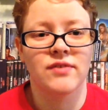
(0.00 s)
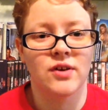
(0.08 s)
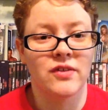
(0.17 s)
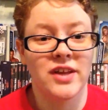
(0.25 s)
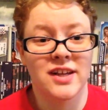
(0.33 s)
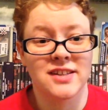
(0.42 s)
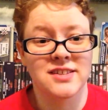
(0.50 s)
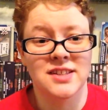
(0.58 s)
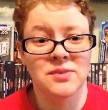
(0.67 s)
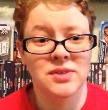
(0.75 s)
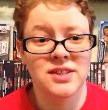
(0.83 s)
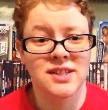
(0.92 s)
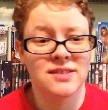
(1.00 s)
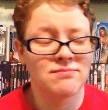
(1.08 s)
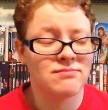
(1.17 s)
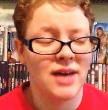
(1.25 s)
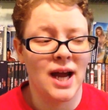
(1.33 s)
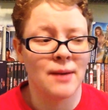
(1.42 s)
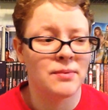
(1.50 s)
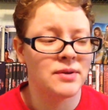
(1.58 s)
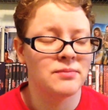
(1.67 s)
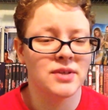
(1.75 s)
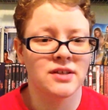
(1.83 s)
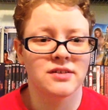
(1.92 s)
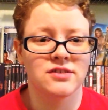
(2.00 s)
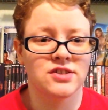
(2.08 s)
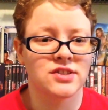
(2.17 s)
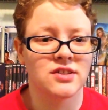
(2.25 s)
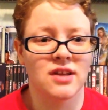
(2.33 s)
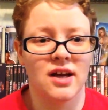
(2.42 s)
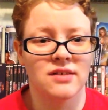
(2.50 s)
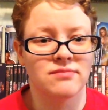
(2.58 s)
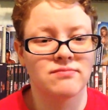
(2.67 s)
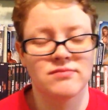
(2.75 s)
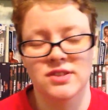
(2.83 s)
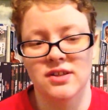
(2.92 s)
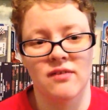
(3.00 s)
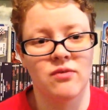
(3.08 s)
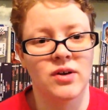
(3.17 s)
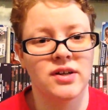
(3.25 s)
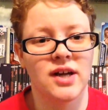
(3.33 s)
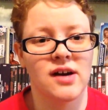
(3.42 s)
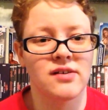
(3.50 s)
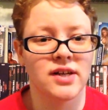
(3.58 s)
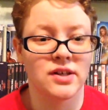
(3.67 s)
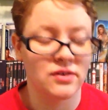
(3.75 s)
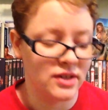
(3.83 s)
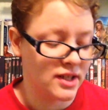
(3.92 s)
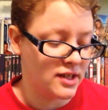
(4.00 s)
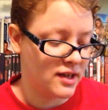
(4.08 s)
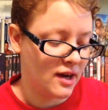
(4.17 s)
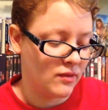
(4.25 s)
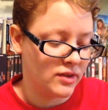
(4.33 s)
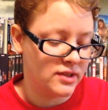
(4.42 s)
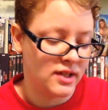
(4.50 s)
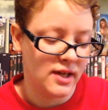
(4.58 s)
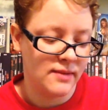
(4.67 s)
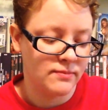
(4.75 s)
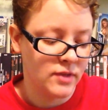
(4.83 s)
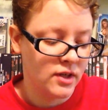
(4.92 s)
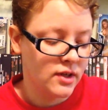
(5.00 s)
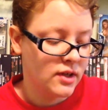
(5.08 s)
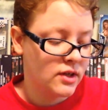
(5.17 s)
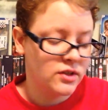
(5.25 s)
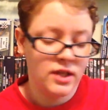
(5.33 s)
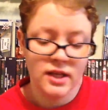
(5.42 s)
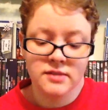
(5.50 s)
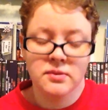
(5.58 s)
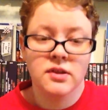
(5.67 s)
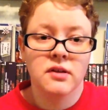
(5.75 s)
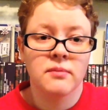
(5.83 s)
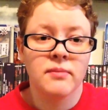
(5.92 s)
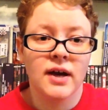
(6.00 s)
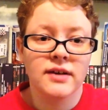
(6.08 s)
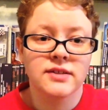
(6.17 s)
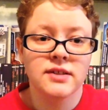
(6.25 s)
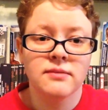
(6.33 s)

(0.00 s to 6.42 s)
I know the NXT one didn't happen because just a lot of stuff went down and I couldn't get it out in time. So yeah, that's my little unboxing.